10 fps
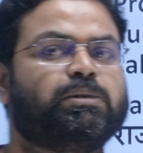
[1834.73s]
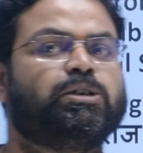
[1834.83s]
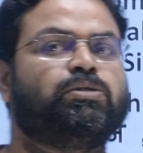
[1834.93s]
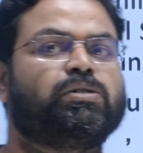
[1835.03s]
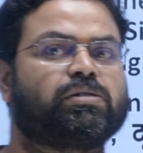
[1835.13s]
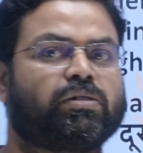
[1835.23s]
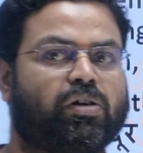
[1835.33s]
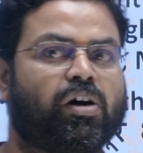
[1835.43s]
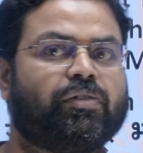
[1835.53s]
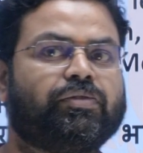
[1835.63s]
videos
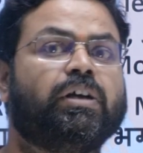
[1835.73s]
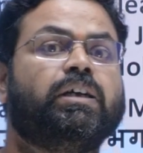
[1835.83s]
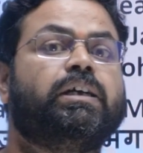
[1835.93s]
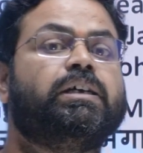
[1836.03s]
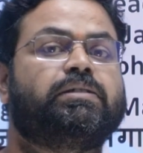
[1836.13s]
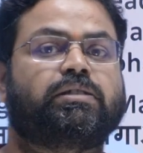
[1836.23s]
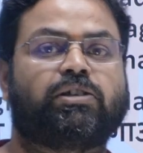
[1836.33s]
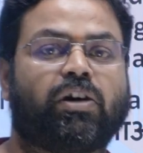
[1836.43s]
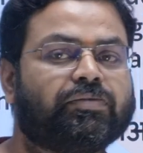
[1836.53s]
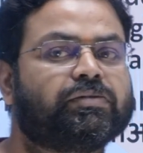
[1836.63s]
of history
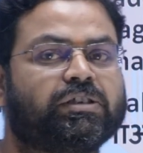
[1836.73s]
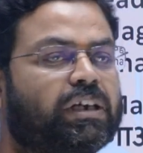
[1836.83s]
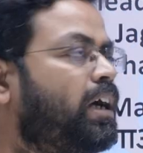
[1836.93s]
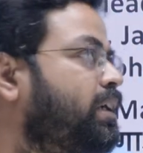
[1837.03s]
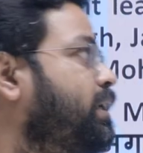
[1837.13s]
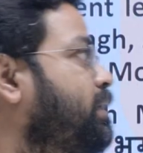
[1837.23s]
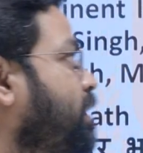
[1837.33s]
of Jharkhand,